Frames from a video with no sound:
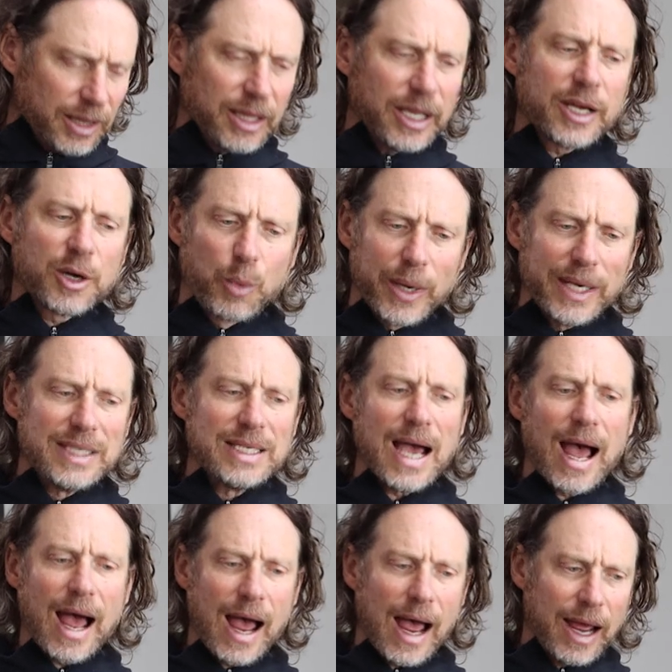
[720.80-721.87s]
liquid
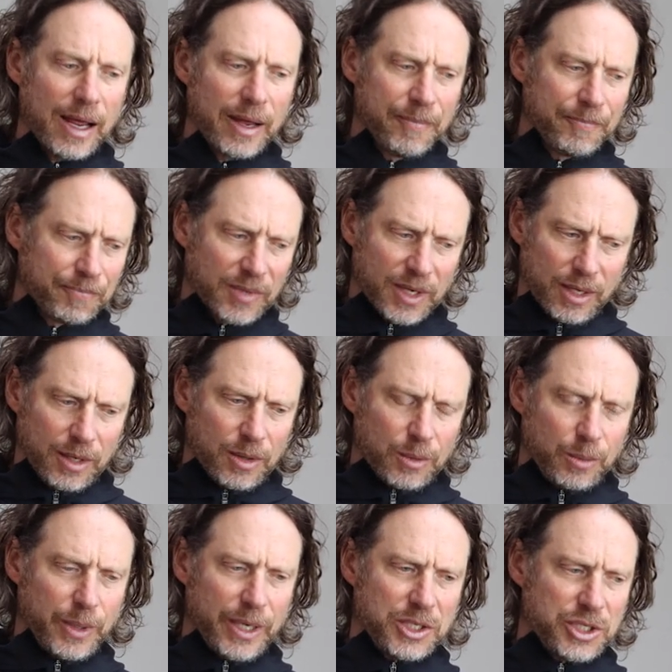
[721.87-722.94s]
dye,
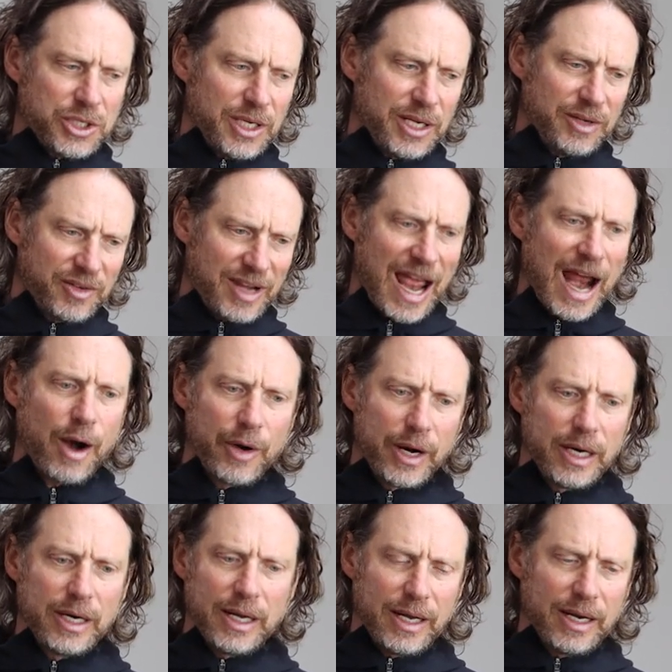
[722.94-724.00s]
which is
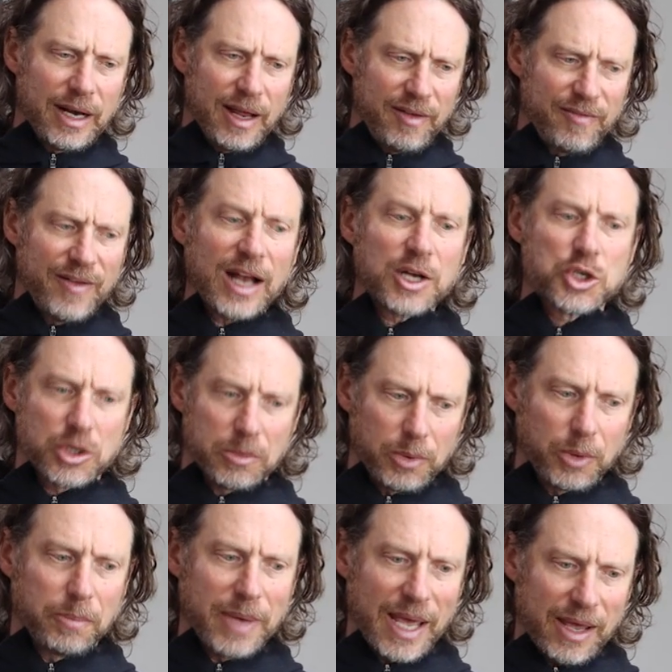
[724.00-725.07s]
carried in a
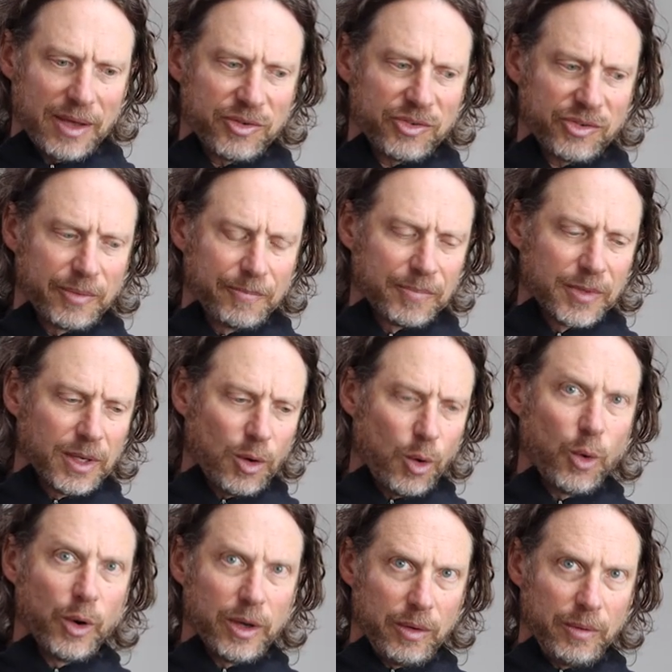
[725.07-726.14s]
vegetable base
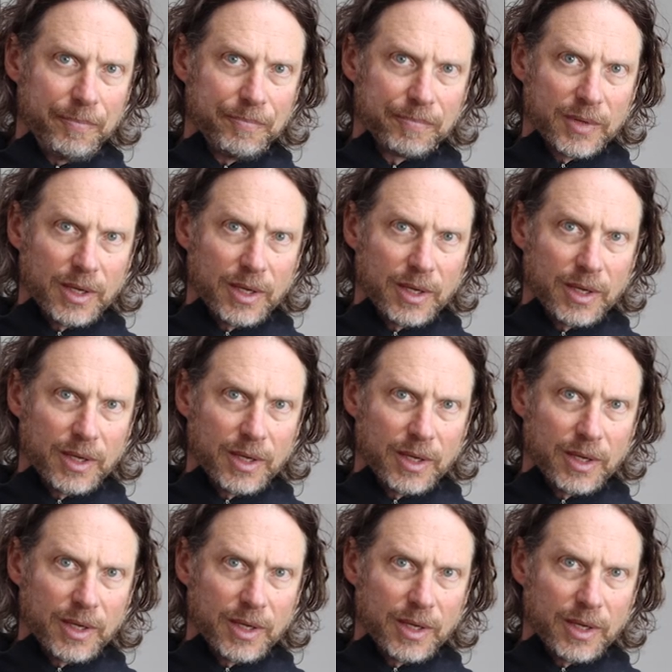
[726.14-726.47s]
oil.